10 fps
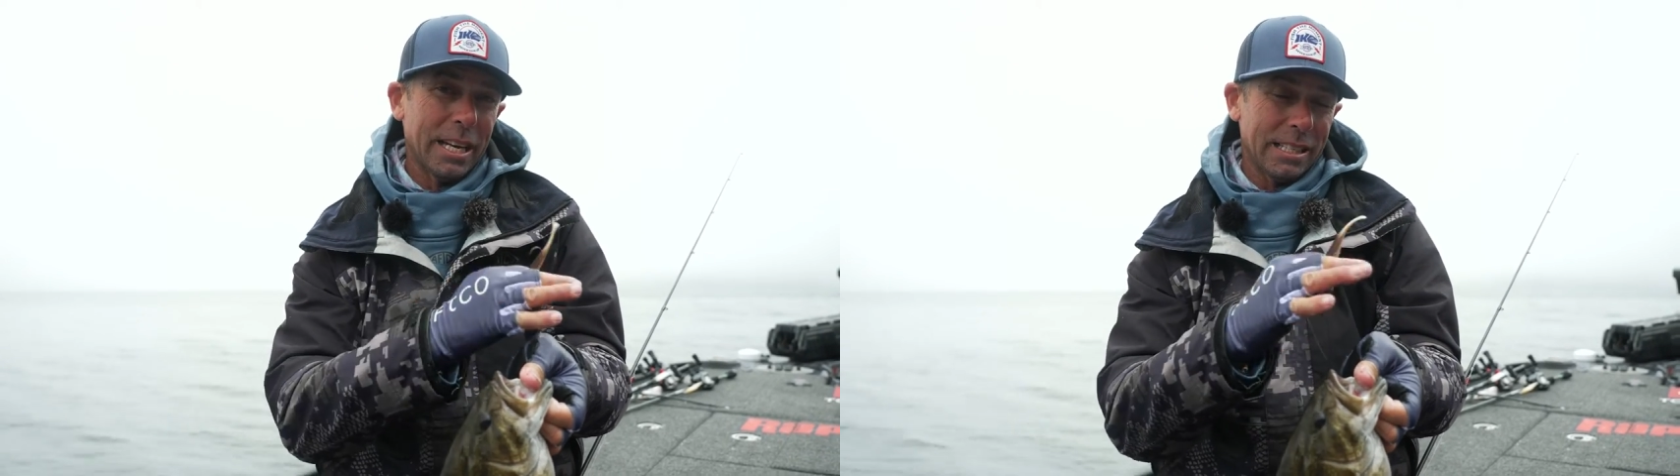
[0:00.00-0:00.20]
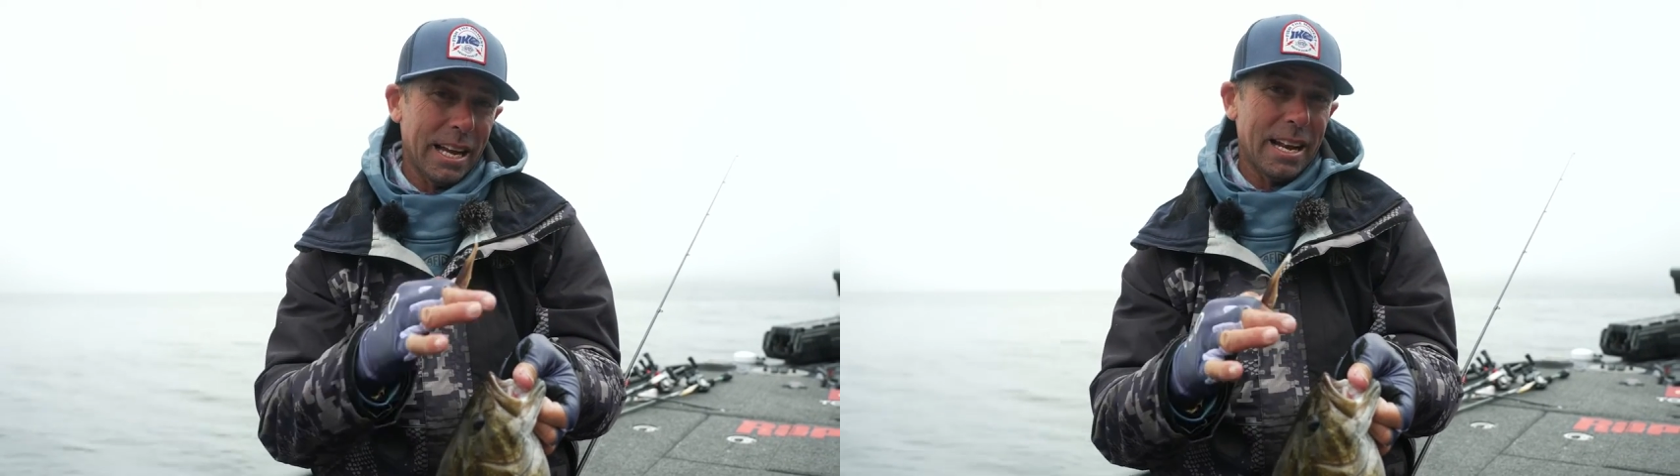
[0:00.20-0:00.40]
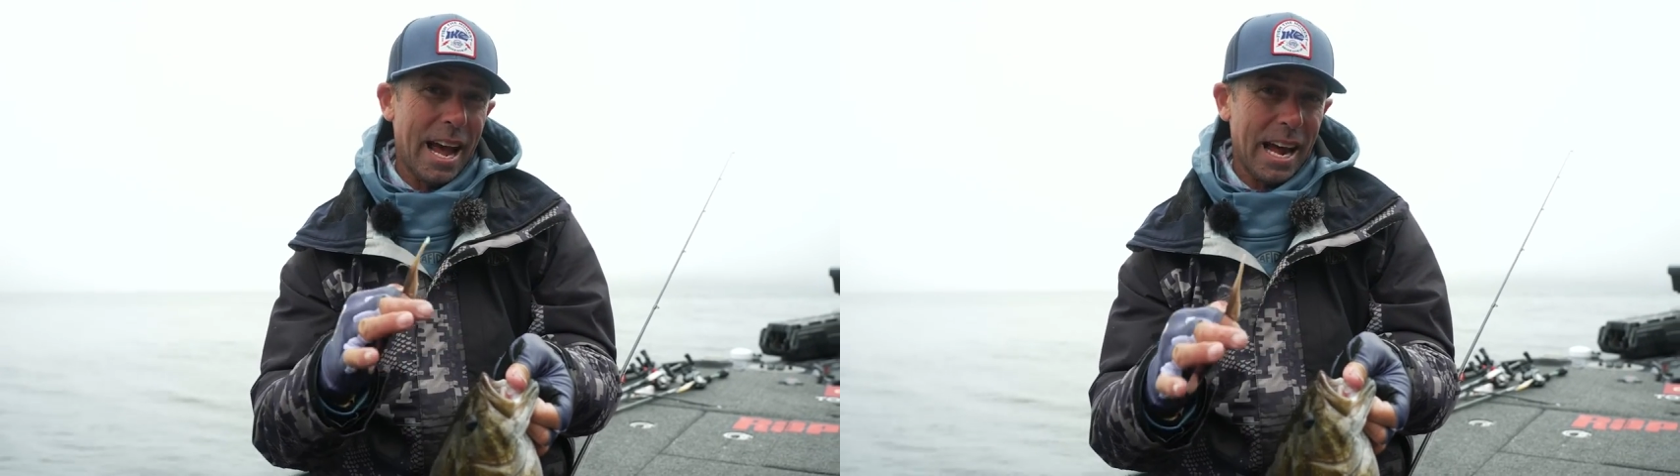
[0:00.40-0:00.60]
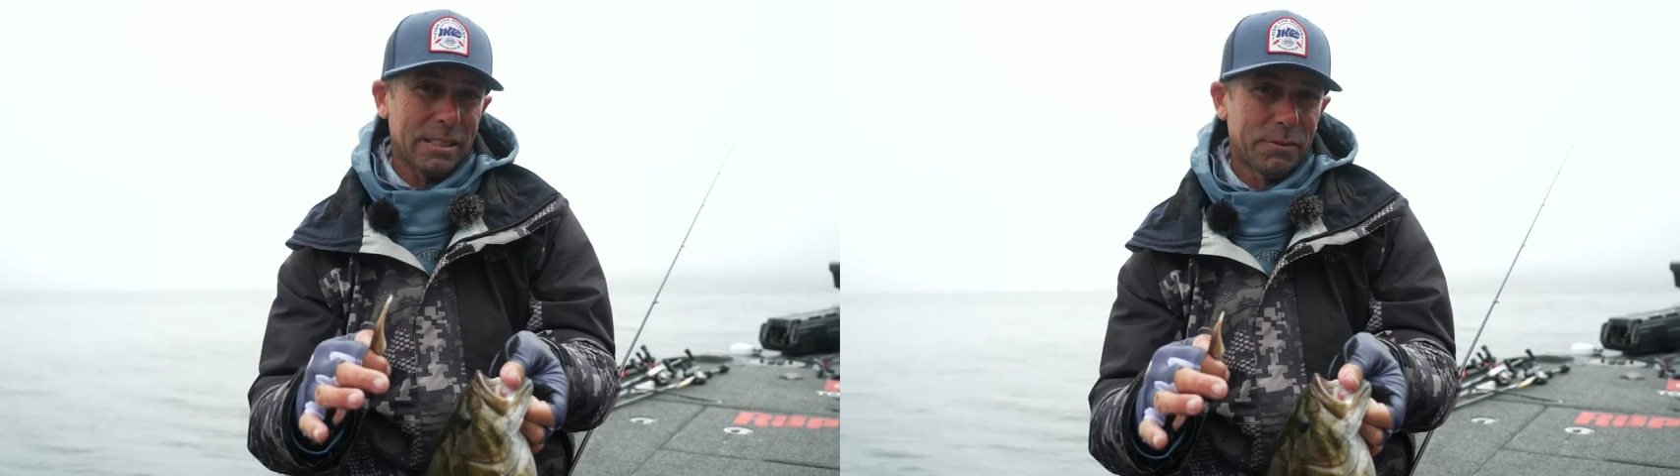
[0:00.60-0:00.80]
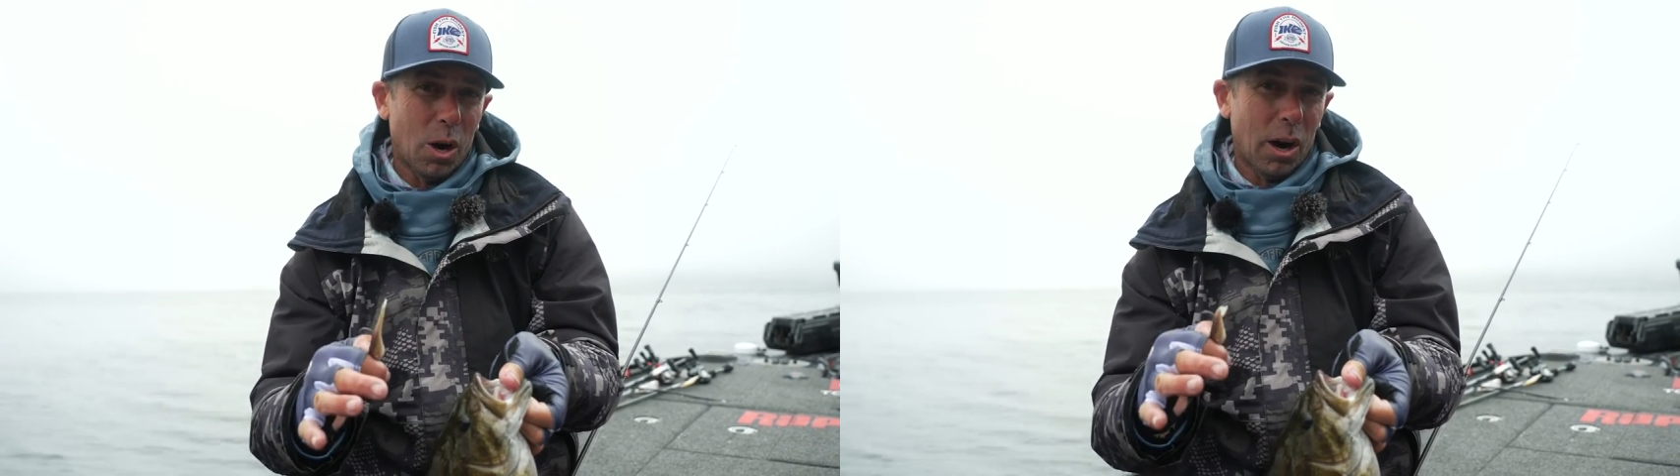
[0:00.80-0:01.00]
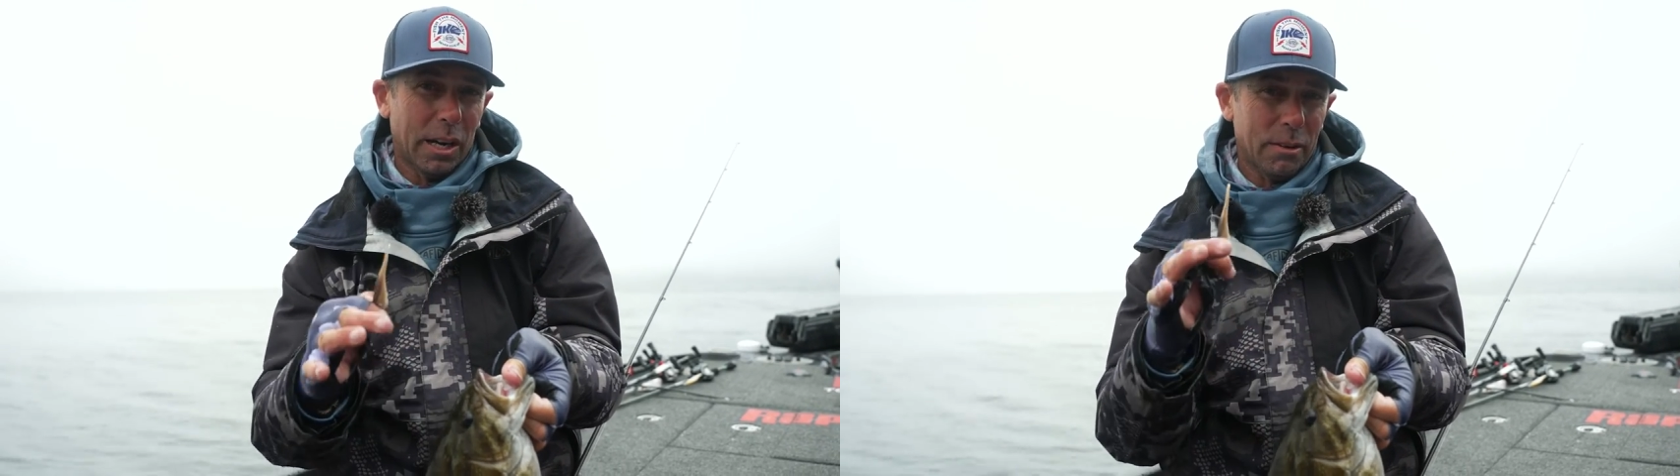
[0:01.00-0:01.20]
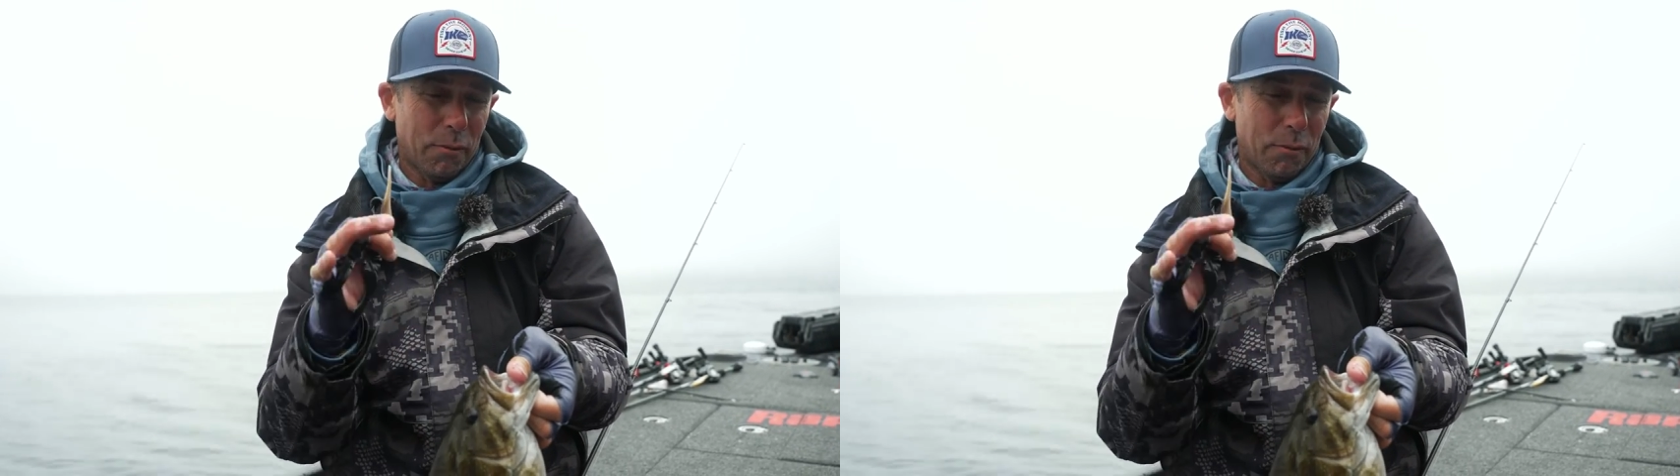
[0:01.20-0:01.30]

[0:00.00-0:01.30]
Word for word: at that active target,